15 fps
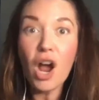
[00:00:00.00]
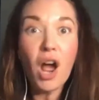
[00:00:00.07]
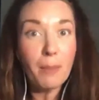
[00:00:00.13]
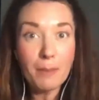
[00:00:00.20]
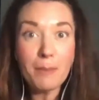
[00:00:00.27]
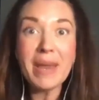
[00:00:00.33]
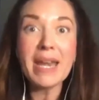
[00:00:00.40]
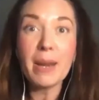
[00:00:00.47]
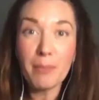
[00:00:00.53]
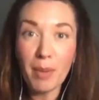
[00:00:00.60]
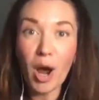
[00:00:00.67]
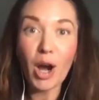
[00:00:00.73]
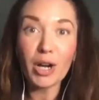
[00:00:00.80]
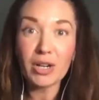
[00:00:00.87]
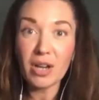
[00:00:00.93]
been a
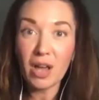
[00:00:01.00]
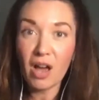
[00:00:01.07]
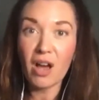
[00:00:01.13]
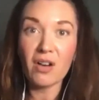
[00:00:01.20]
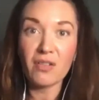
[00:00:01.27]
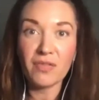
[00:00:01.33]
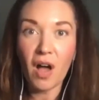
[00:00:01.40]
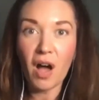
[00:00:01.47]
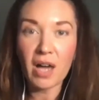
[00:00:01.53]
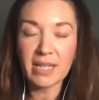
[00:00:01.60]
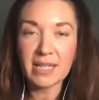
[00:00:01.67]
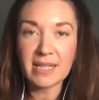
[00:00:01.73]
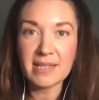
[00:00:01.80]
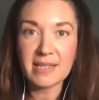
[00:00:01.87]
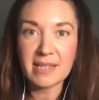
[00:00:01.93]
part of the
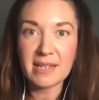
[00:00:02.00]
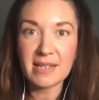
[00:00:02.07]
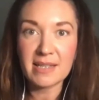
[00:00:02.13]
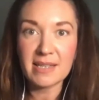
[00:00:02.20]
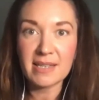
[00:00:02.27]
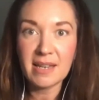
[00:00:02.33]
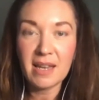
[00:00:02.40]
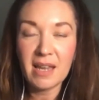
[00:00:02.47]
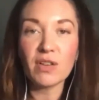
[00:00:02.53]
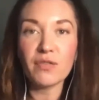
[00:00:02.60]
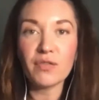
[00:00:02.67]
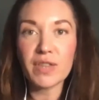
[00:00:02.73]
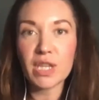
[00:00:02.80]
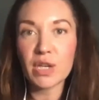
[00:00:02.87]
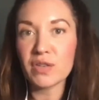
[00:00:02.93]
audiences.
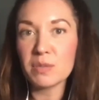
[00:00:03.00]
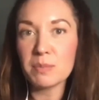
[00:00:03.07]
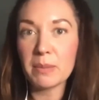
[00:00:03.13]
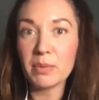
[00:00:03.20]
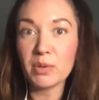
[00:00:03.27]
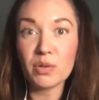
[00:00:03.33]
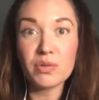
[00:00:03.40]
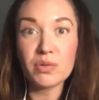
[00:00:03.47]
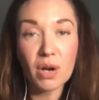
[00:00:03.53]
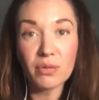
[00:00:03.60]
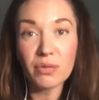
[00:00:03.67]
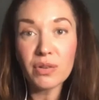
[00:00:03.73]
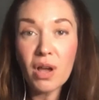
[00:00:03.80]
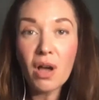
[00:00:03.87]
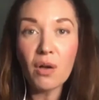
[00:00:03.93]
For those people who
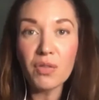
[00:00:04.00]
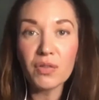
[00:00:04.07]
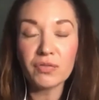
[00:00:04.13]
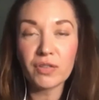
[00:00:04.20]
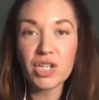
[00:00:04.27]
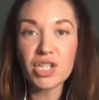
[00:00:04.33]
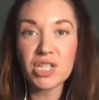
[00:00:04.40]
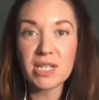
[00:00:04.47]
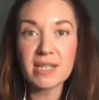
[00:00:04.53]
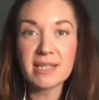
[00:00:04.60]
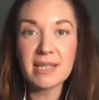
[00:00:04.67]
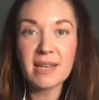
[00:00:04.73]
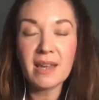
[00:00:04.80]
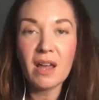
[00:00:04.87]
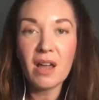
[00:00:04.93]
don't know, the
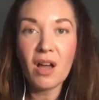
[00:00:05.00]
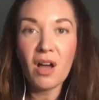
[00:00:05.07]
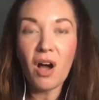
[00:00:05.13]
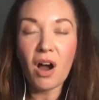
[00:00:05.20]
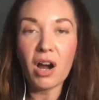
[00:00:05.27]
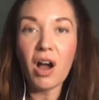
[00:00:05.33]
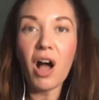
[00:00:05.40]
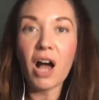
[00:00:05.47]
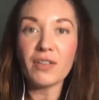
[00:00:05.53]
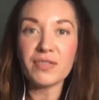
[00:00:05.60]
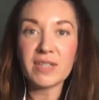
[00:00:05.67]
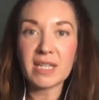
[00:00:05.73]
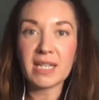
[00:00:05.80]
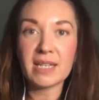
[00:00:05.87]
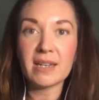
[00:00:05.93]
fringes are
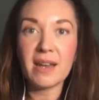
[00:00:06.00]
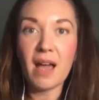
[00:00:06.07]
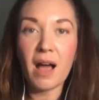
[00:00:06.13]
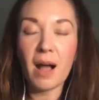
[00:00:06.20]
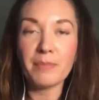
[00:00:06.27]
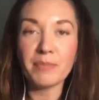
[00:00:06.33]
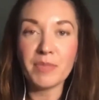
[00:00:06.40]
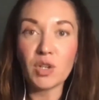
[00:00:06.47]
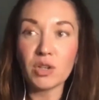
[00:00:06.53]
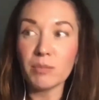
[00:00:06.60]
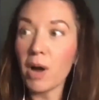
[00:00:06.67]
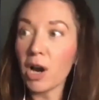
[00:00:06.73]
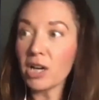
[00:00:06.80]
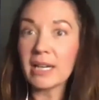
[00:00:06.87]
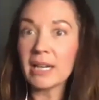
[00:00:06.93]
often your
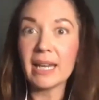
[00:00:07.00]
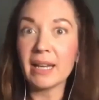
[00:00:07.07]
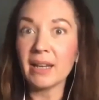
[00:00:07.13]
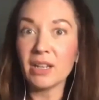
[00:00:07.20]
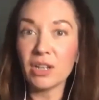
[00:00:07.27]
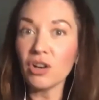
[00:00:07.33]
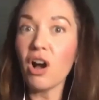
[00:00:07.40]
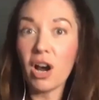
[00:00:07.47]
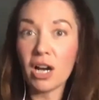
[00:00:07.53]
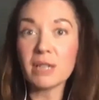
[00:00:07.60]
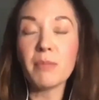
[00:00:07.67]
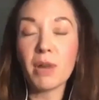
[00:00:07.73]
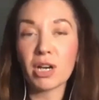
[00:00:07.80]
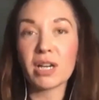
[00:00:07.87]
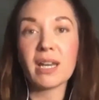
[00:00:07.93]
hard
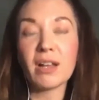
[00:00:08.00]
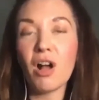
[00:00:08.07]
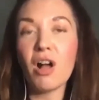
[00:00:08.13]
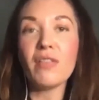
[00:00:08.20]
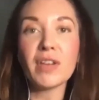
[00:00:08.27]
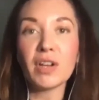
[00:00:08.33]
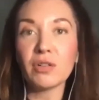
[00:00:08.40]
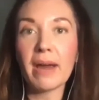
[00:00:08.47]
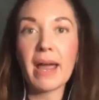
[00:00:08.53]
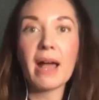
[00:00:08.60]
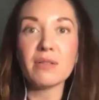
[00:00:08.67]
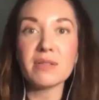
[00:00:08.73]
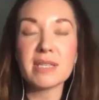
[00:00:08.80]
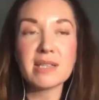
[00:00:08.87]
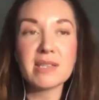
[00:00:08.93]
marketing on the
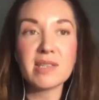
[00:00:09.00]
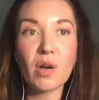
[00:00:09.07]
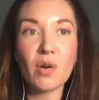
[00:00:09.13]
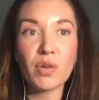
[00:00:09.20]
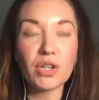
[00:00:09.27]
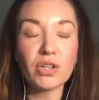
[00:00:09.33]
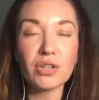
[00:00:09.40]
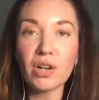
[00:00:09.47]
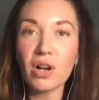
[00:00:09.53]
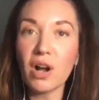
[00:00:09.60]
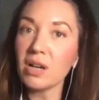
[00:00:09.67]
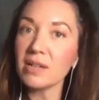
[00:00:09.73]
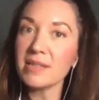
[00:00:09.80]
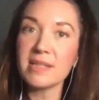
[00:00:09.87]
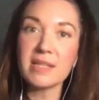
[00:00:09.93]
grounds, and so you're
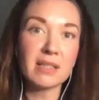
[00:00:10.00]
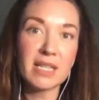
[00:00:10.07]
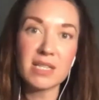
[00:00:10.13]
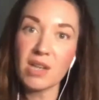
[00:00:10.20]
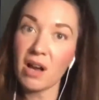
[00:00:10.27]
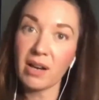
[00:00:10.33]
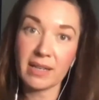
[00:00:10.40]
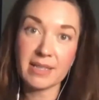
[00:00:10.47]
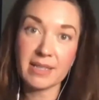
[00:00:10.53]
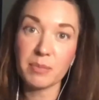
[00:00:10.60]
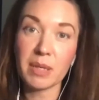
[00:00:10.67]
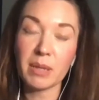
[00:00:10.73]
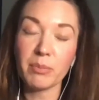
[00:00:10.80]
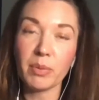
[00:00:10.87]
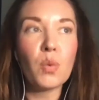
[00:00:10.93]
constantly talking to
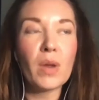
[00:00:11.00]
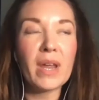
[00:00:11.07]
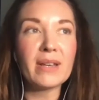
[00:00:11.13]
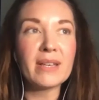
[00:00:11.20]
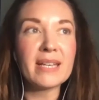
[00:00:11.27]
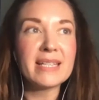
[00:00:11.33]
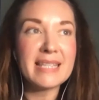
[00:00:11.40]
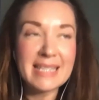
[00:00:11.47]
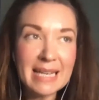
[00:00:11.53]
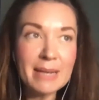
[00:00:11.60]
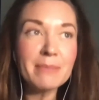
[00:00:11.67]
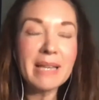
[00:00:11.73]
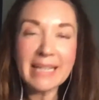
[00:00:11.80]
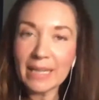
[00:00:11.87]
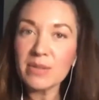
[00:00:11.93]
people. It
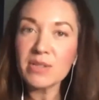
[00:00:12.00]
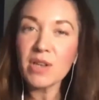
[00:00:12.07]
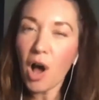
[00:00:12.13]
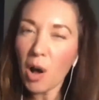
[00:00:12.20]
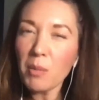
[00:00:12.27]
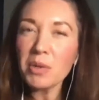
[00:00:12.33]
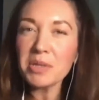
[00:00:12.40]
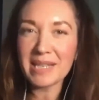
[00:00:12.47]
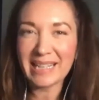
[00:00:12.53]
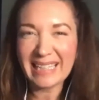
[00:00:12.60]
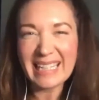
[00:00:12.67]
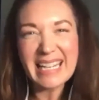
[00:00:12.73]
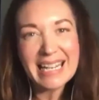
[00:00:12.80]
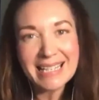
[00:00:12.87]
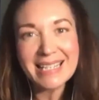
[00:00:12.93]
seemed like it was almost like
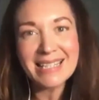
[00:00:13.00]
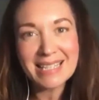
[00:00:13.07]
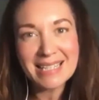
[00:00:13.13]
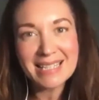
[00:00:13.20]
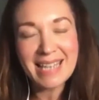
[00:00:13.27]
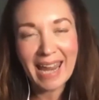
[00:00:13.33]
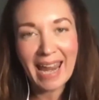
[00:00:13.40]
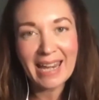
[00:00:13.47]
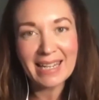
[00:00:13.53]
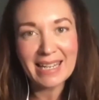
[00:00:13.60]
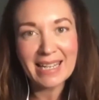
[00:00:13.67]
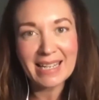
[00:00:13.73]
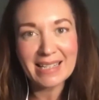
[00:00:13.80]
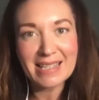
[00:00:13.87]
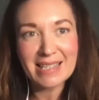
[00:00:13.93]
an
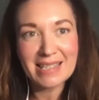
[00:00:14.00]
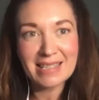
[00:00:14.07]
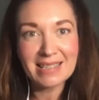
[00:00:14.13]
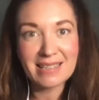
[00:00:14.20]
instantaneous